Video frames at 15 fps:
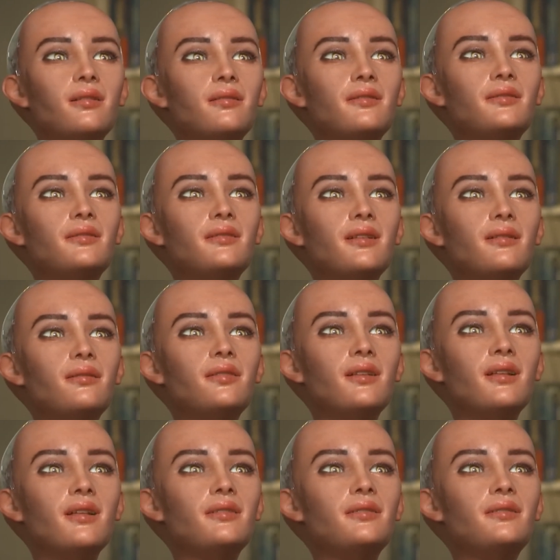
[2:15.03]
What exactly do you
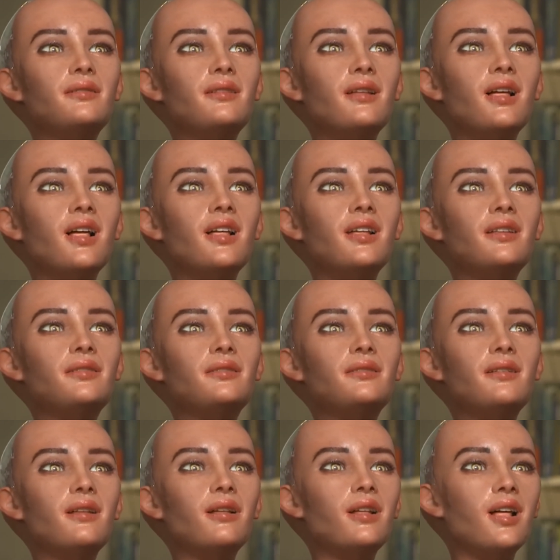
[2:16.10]
think she's working on
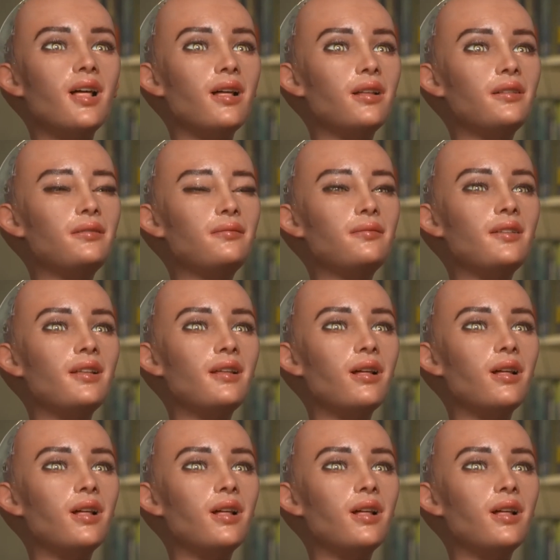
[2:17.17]
beyond developer